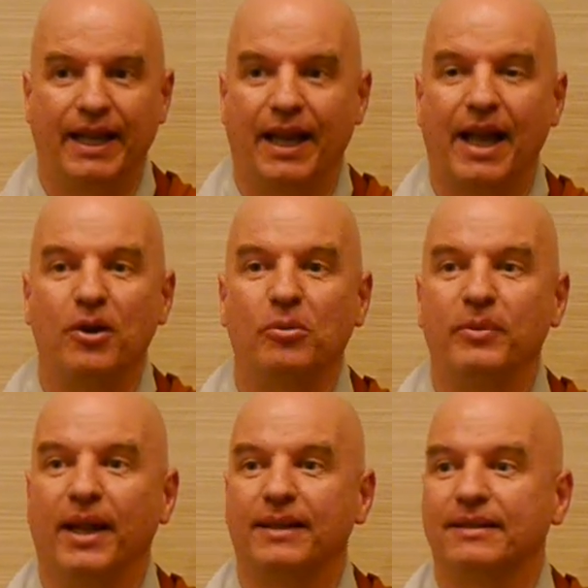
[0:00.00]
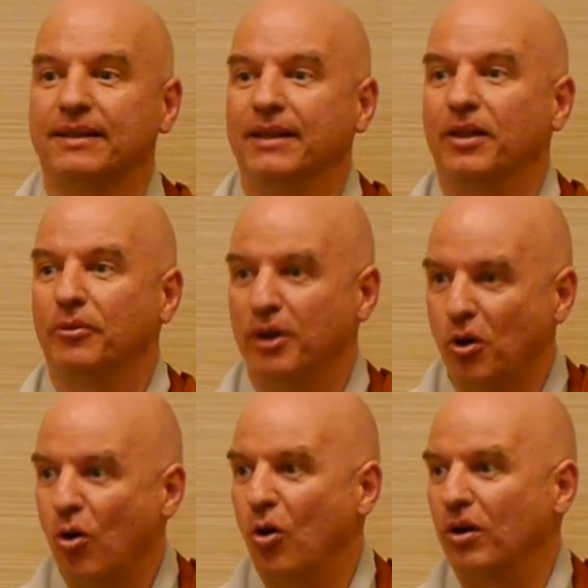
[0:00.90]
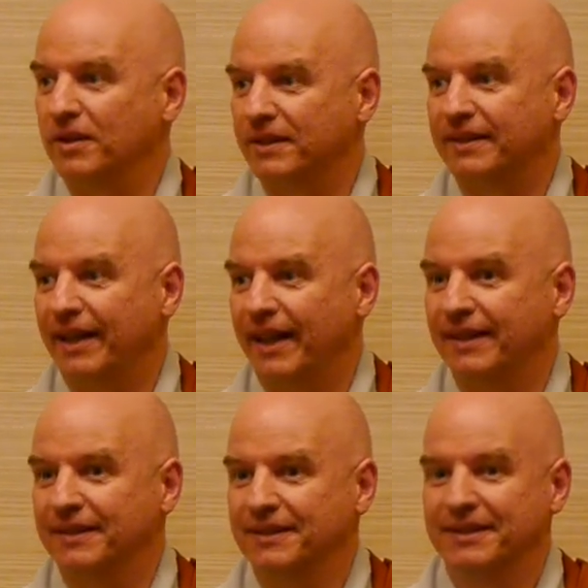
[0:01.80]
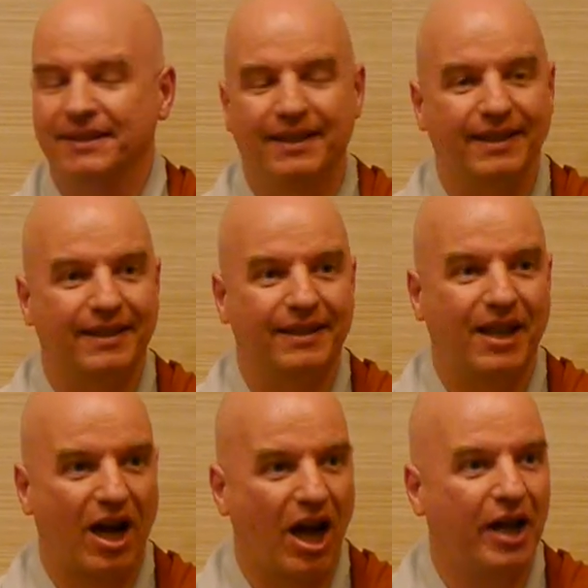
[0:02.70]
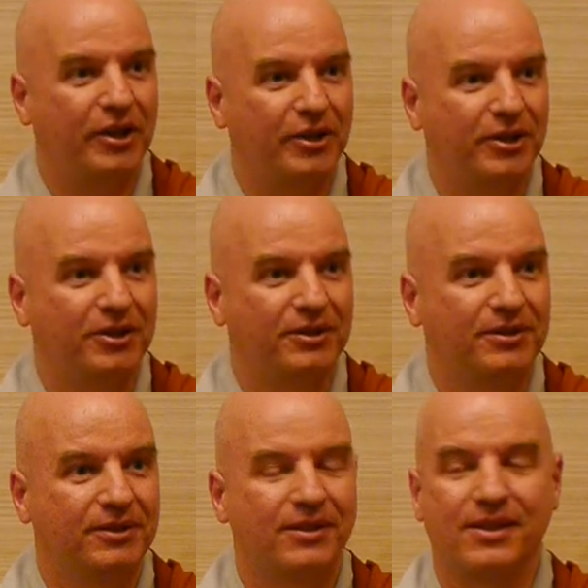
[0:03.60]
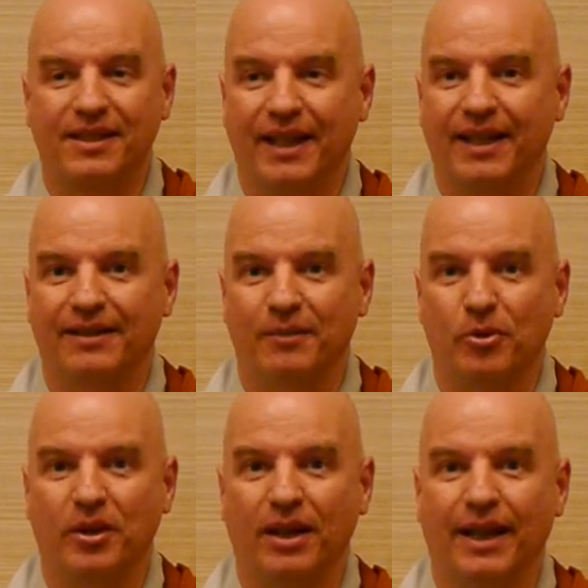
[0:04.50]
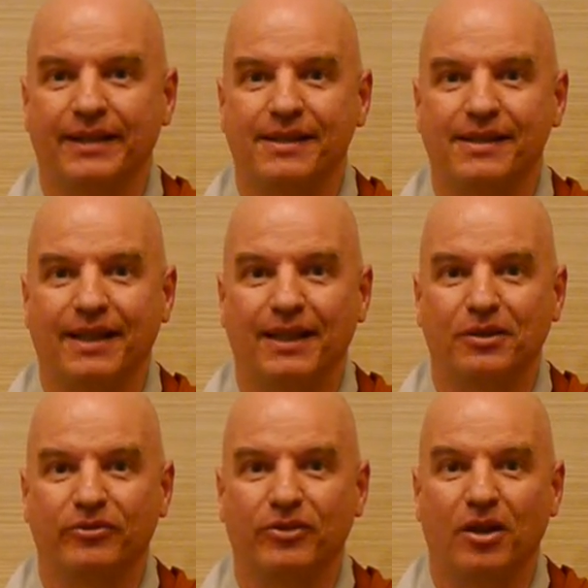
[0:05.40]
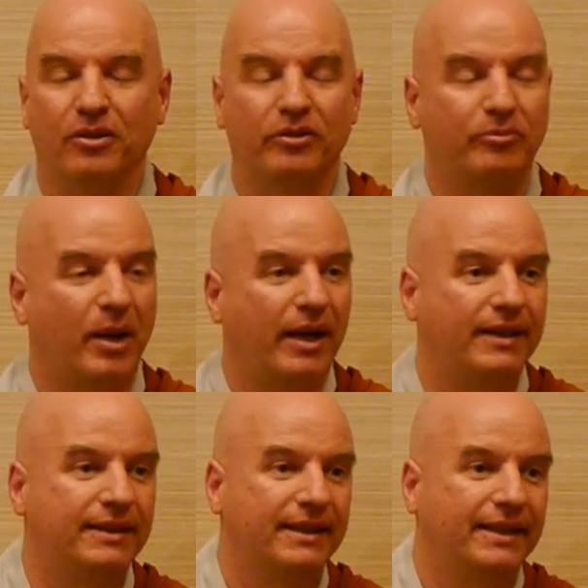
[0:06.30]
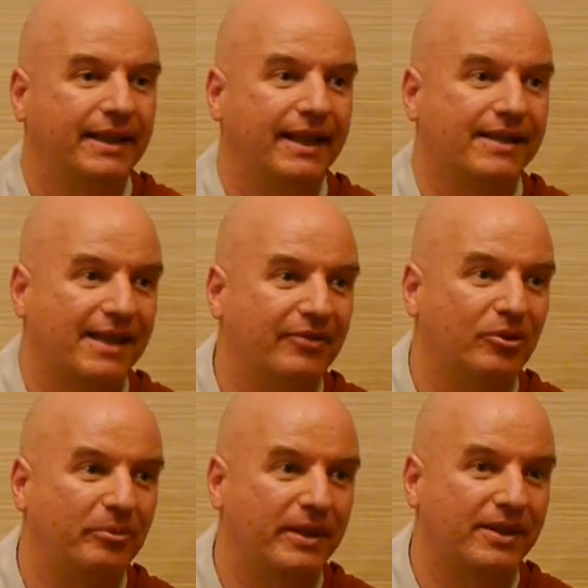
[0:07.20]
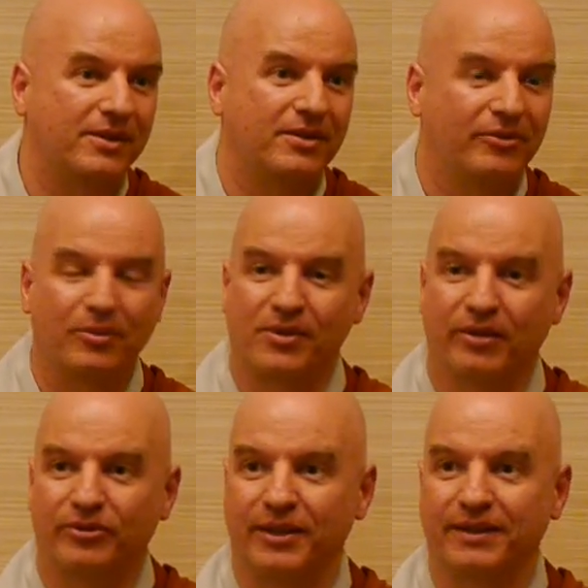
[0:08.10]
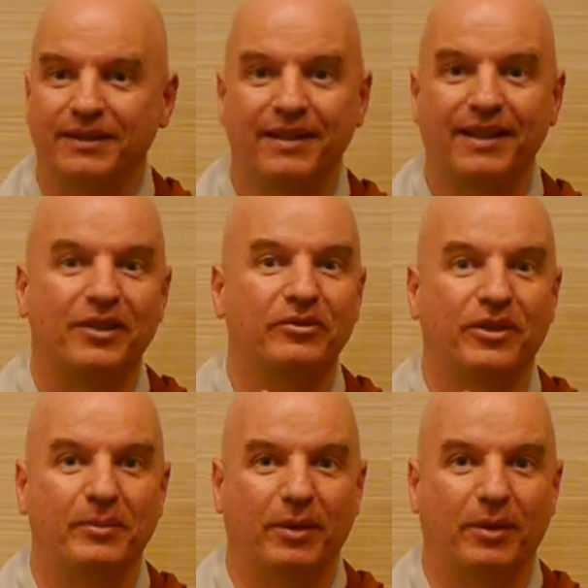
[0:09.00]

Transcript: and I hope that we all attain uh, a higher state, a more enlightened state of, of mind, and save all beings from suffering. Thank you very